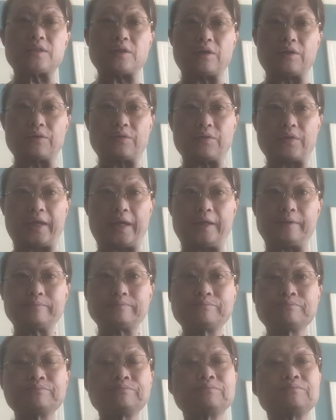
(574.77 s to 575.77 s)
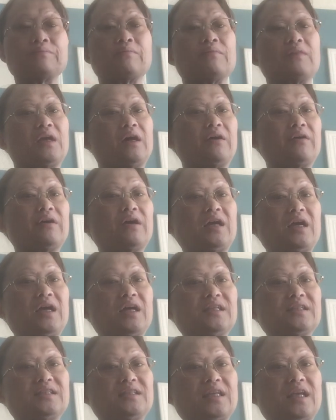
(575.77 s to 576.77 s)
song, okay? Our
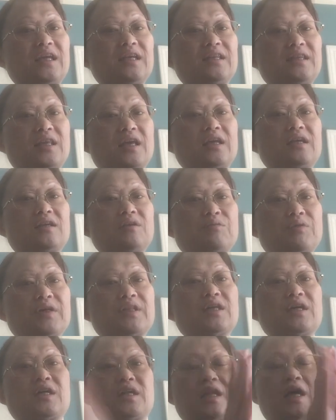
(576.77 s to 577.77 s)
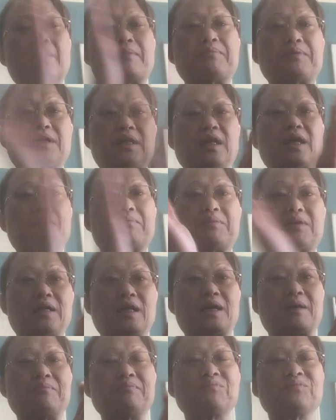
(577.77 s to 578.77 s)
hands say thank you with a clap, clap,
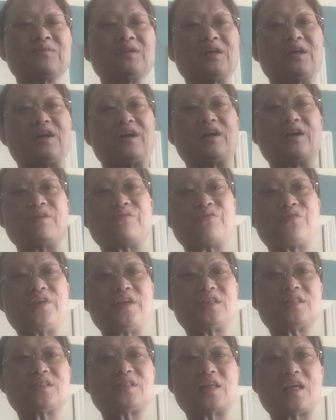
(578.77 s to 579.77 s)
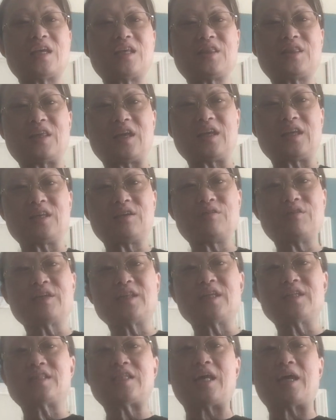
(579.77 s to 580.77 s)
clap. Our feet say thank you with
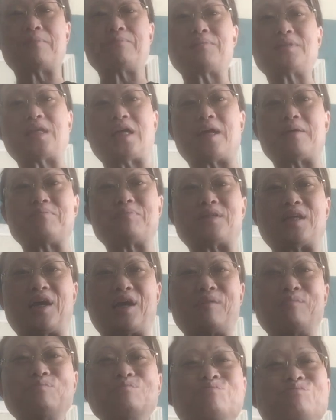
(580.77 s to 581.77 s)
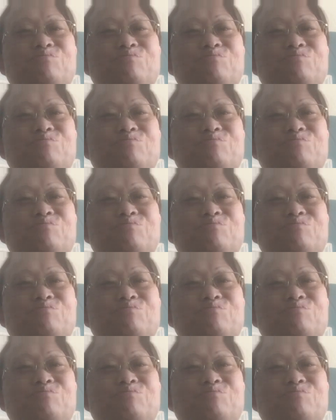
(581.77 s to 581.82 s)
a tap, tap, tap.